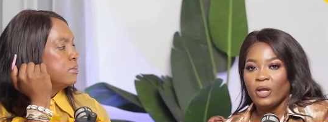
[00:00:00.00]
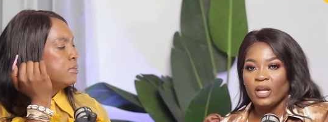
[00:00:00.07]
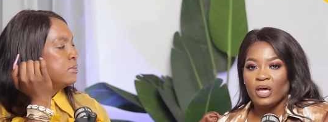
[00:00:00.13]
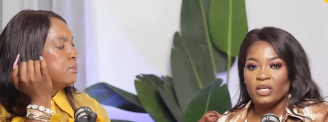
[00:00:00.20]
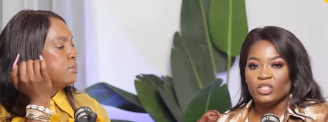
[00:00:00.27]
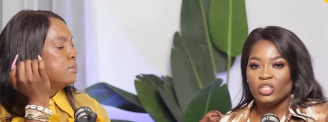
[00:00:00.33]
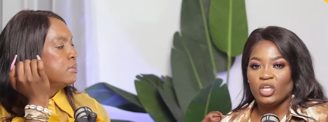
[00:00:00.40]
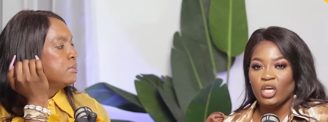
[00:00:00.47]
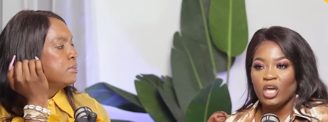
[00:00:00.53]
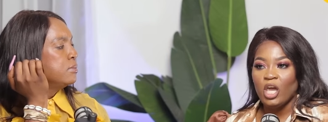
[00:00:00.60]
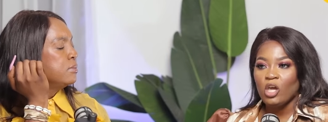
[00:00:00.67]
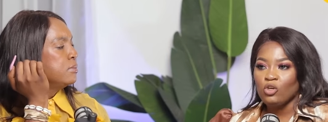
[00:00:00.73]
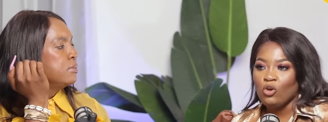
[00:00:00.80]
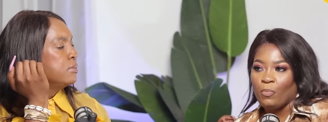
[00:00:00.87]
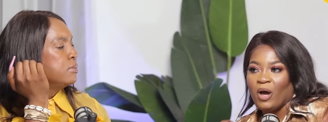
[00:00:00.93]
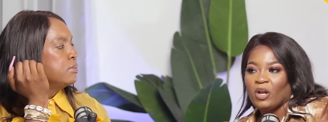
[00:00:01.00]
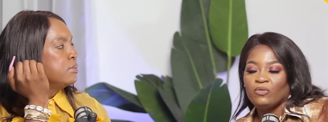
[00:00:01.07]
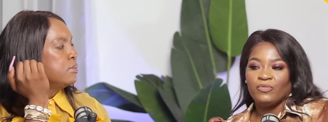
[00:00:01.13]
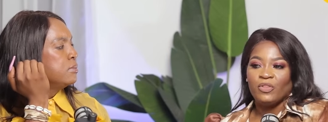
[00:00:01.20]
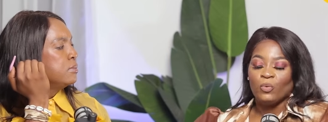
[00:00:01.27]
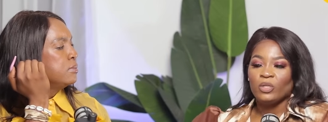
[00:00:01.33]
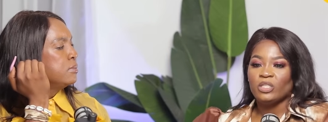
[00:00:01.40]
Speaker 1: when Nanje, you're part
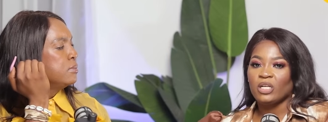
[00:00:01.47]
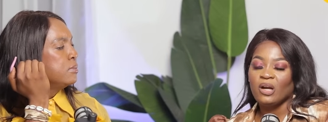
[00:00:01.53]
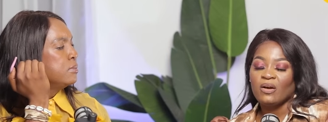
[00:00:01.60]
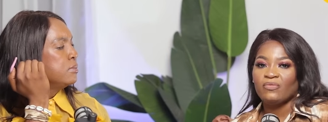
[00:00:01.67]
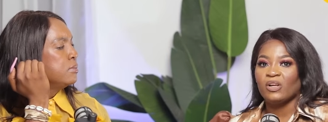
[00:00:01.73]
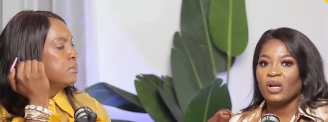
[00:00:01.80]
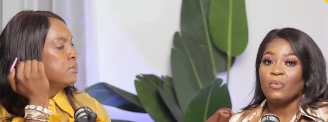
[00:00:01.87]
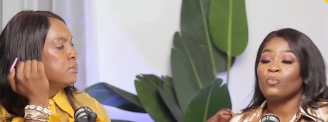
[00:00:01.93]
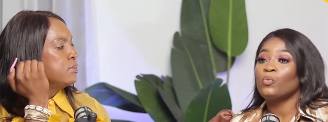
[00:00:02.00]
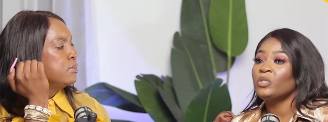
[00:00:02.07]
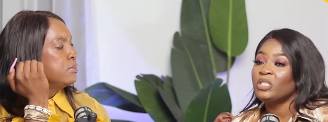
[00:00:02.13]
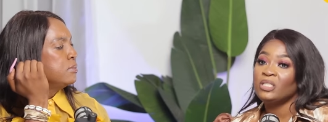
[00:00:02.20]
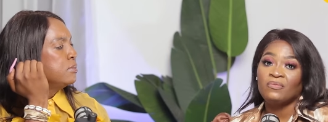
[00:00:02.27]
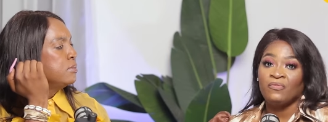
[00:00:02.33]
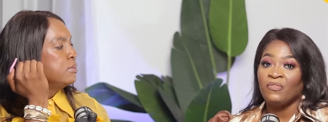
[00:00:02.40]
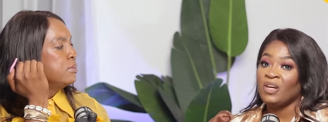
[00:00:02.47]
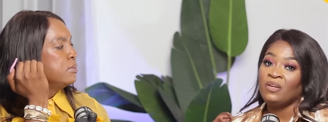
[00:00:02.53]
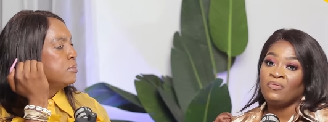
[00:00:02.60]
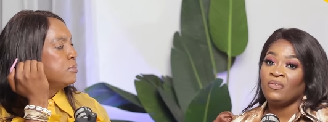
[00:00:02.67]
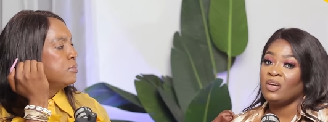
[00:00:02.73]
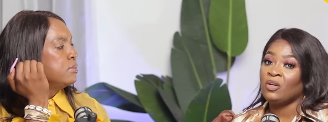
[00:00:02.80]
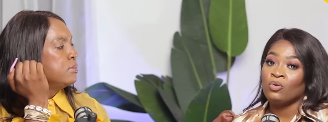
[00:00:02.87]
of the witchcraft, which is very,
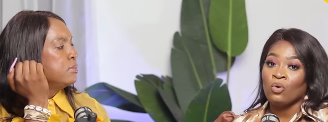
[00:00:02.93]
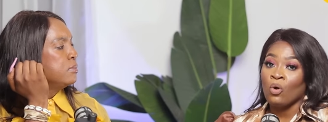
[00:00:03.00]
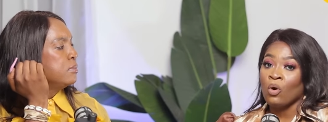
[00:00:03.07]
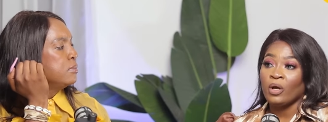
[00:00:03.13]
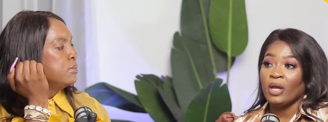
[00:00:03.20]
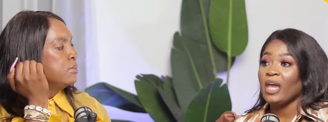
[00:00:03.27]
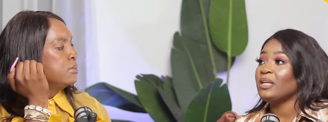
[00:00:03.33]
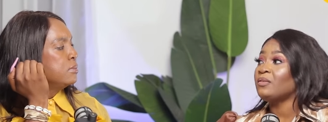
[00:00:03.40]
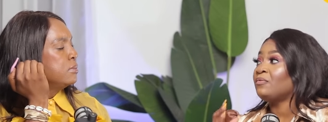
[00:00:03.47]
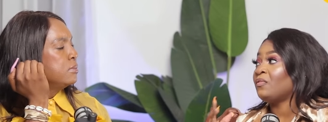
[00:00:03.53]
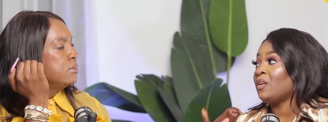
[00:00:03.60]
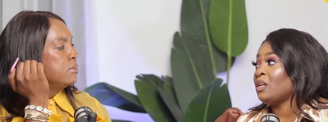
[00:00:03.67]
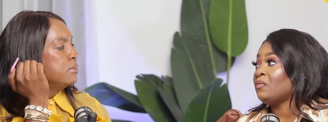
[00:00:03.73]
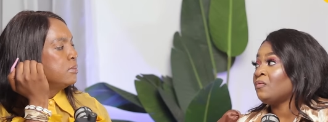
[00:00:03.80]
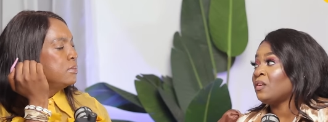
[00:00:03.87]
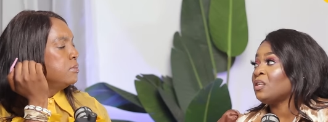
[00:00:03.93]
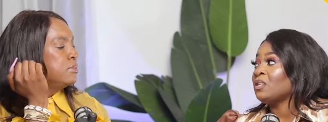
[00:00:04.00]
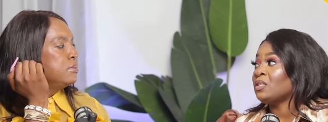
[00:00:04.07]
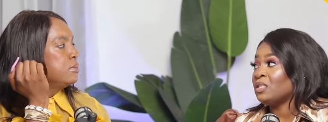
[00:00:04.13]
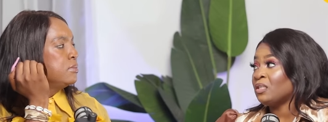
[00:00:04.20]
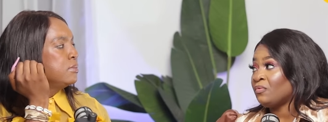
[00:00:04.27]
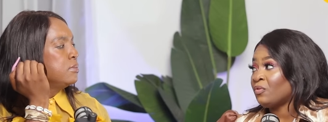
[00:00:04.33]
very wrong and very,
Speaker 2: very
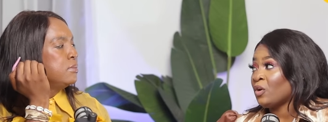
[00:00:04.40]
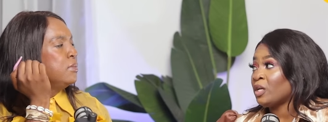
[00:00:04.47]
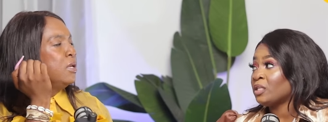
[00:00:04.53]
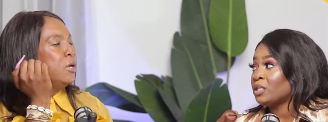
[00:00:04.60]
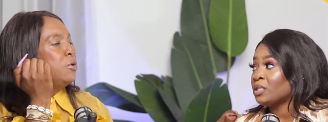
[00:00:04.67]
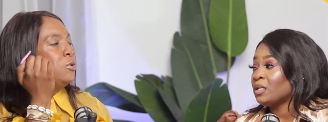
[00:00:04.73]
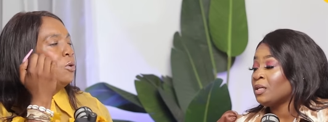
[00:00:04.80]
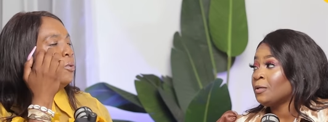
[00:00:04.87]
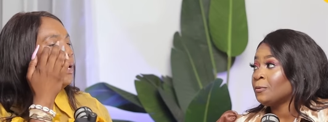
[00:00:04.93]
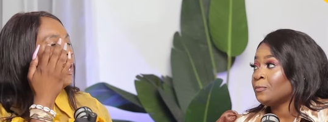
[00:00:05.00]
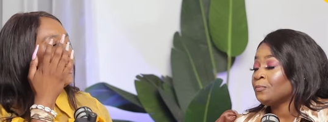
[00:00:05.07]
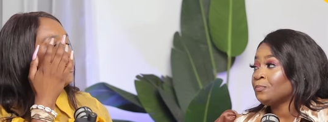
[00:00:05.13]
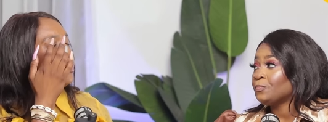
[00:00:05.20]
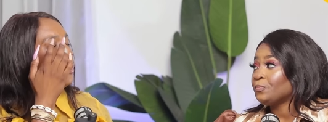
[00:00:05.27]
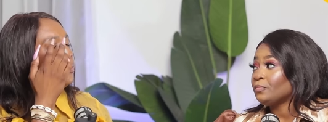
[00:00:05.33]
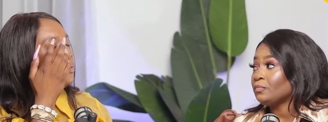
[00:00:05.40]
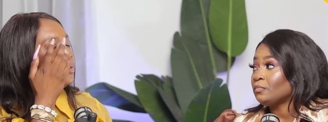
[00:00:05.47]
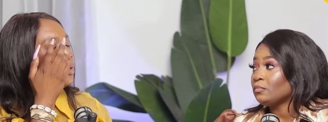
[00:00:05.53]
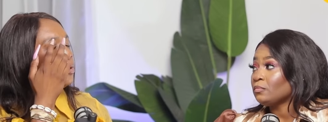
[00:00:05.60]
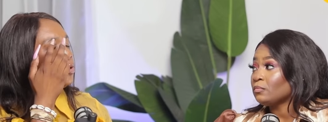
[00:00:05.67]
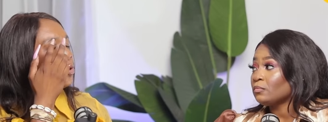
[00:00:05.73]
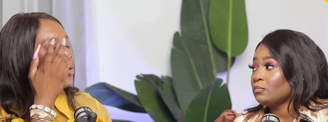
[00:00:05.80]
different. And
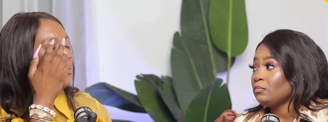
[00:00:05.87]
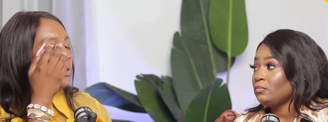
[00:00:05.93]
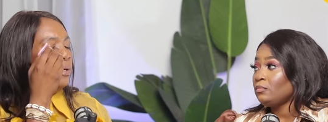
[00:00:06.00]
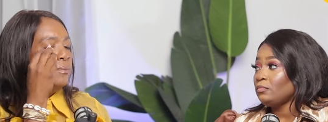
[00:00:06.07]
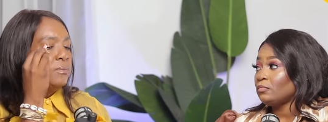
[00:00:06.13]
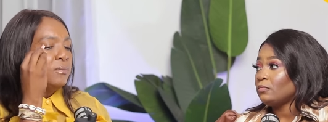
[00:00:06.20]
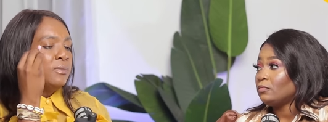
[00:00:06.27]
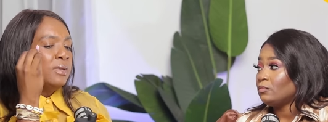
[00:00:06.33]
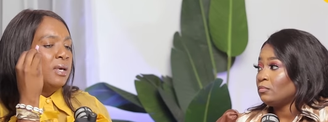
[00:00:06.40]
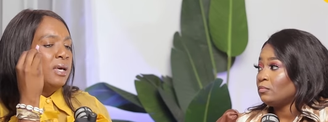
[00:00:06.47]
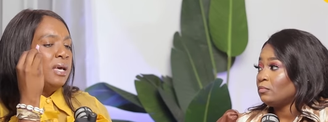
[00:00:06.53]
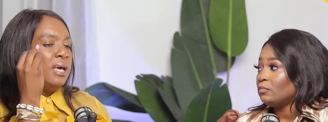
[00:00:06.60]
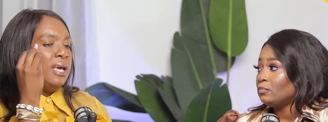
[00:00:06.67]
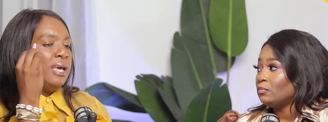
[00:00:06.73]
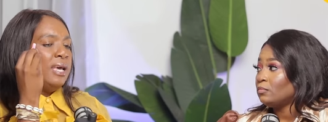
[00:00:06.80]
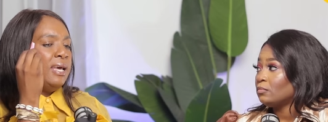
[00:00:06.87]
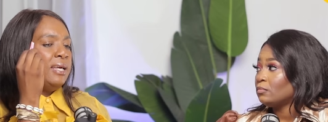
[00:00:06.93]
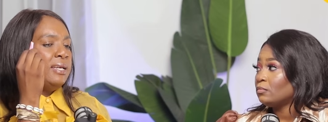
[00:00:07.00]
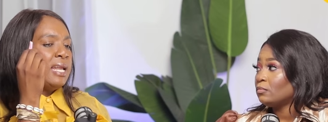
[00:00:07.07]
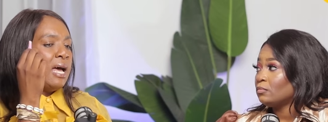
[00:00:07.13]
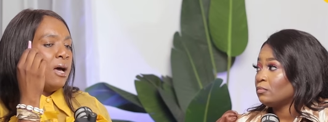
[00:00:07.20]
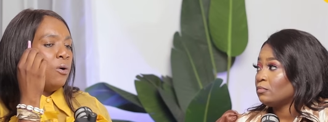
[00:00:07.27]
also, Chomi,
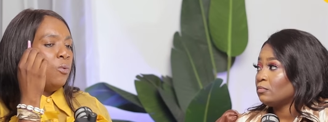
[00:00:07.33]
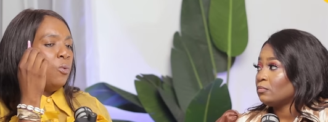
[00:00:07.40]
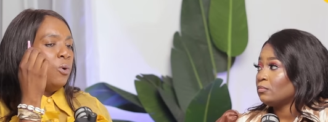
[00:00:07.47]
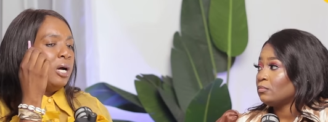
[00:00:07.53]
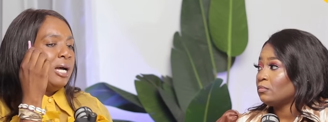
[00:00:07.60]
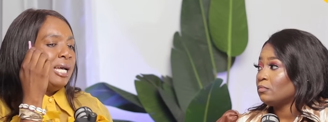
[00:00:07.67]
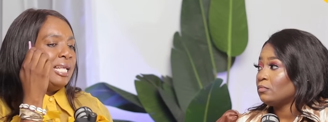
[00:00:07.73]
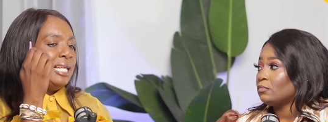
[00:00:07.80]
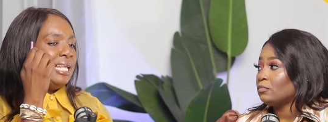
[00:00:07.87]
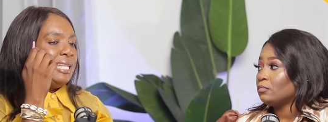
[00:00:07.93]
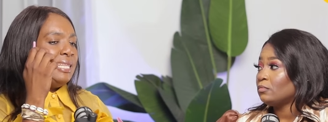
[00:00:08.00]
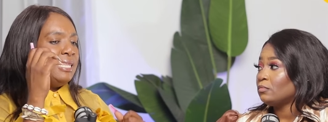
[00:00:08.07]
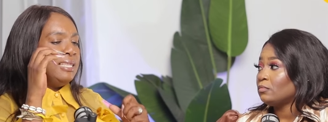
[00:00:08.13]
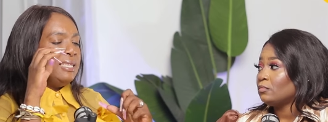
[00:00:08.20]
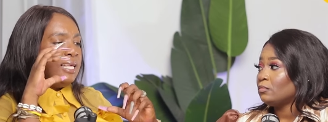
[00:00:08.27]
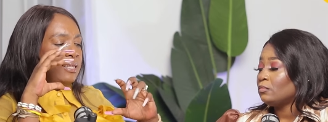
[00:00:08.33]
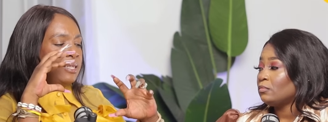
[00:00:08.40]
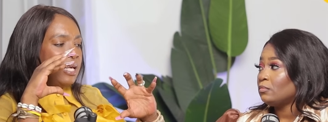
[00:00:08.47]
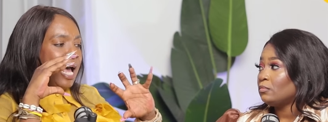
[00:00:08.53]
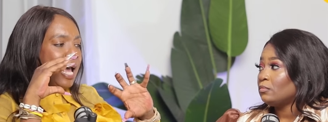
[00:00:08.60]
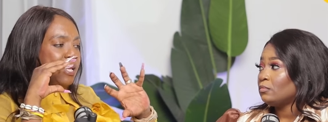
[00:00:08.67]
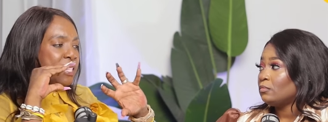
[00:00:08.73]
now,
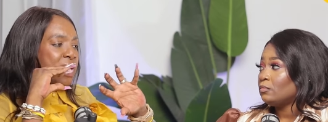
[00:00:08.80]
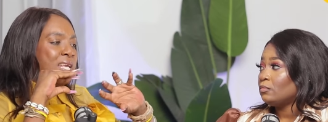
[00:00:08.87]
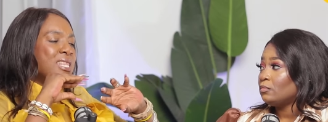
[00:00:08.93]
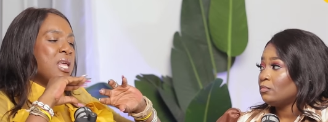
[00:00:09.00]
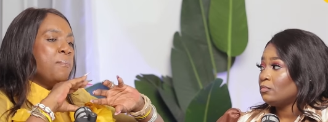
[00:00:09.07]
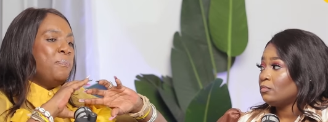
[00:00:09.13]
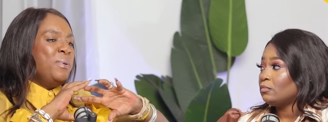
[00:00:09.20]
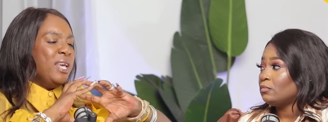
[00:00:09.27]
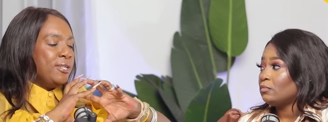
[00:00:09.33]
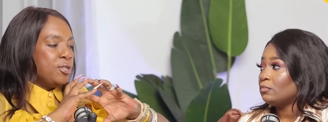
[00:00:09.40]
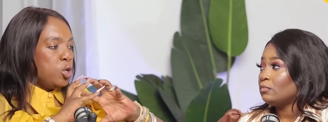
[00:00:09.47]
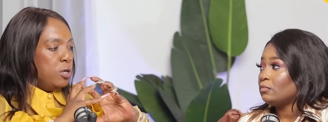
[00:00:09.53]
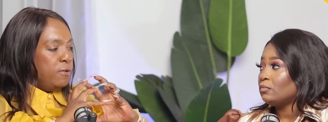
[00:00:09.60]
I think the biggest